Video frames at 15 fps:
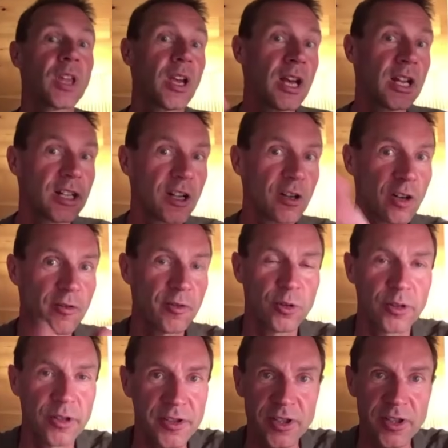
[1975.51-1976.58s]
And then, of
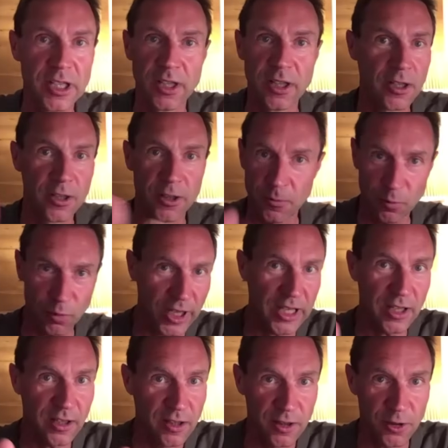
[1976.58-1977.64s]
course,
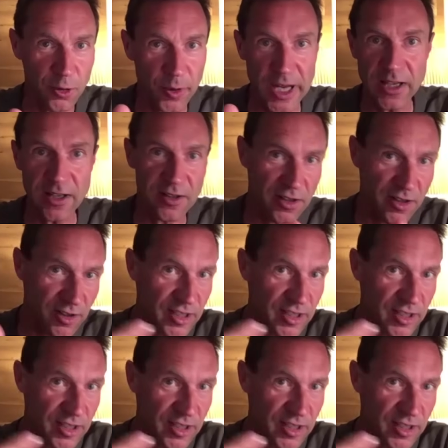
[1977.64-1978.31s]
bring drinks,